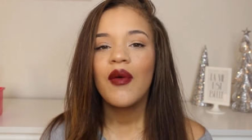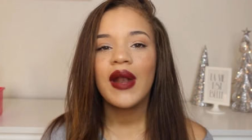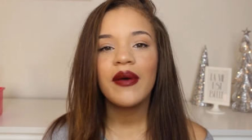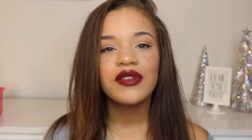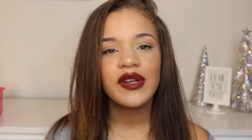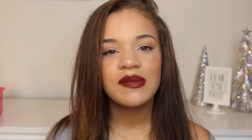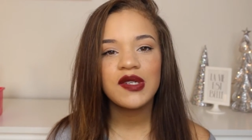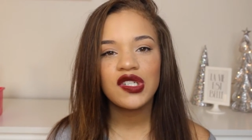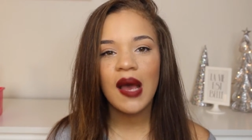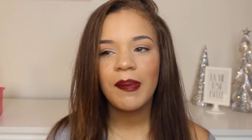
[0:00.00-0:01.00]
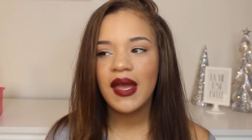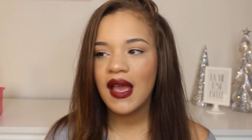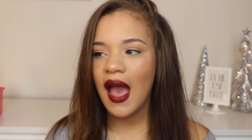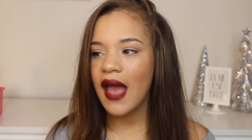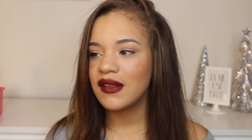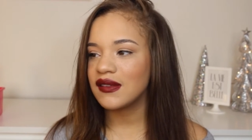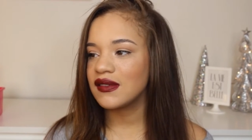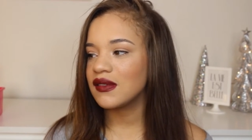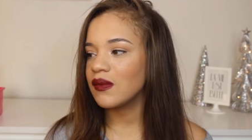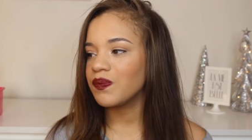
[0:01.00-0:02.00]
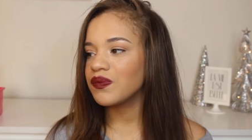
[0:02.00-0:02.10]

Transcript: When I was Christmas shopping, I just,